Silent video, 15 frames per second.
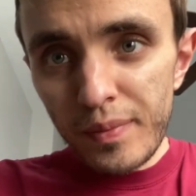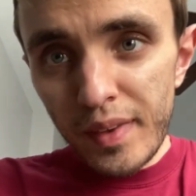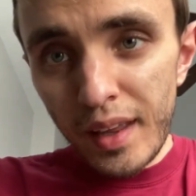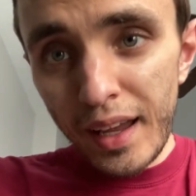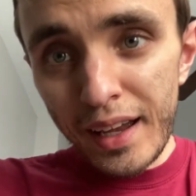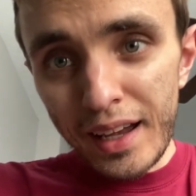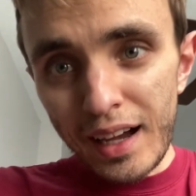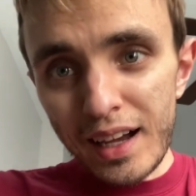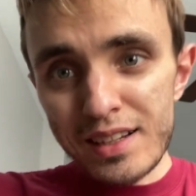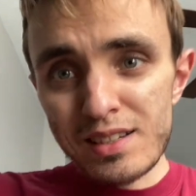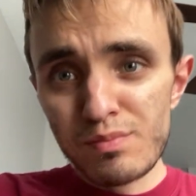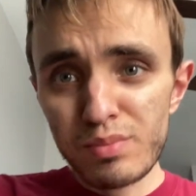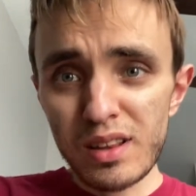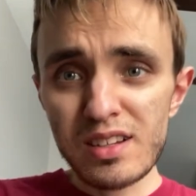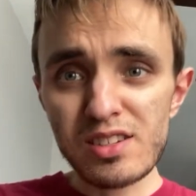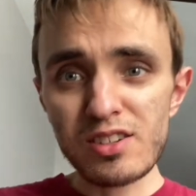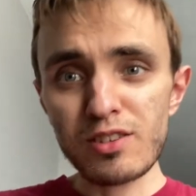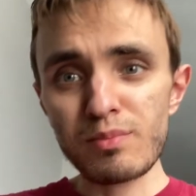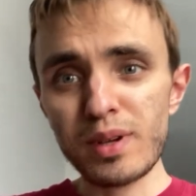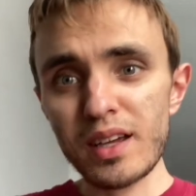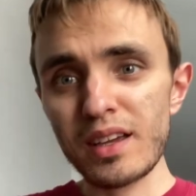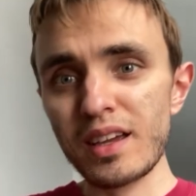Hey guys, Blizzard
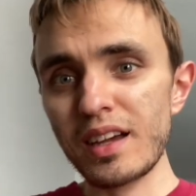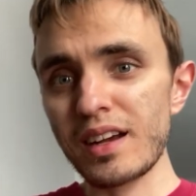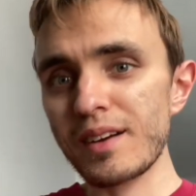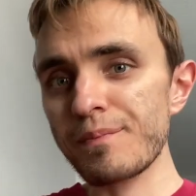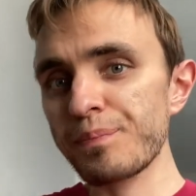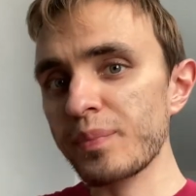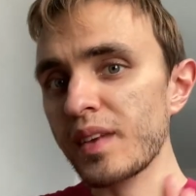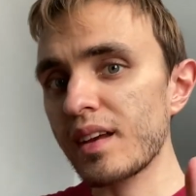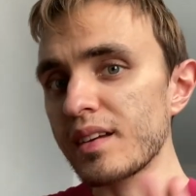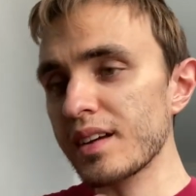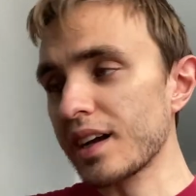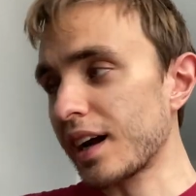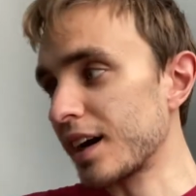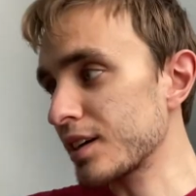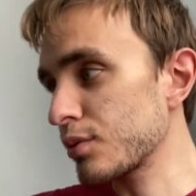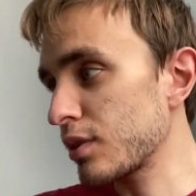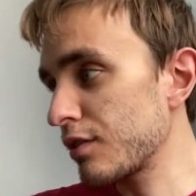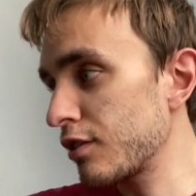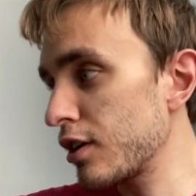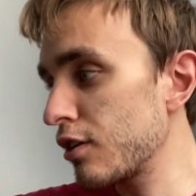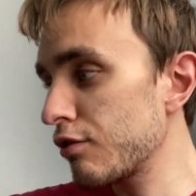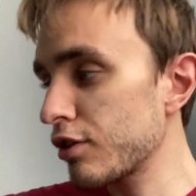Peak here. Got a
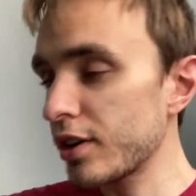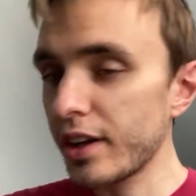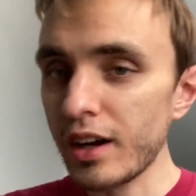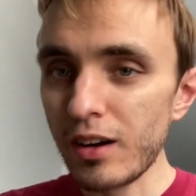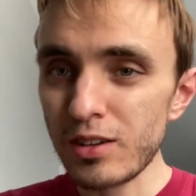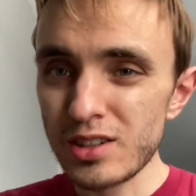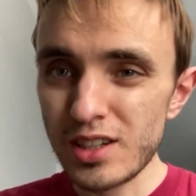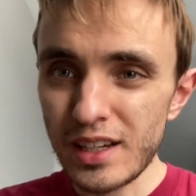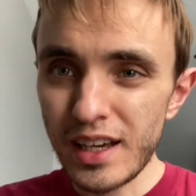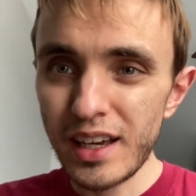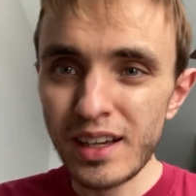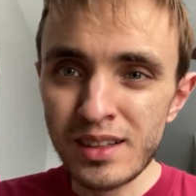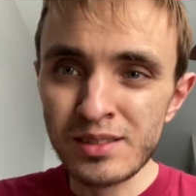review for y'all today.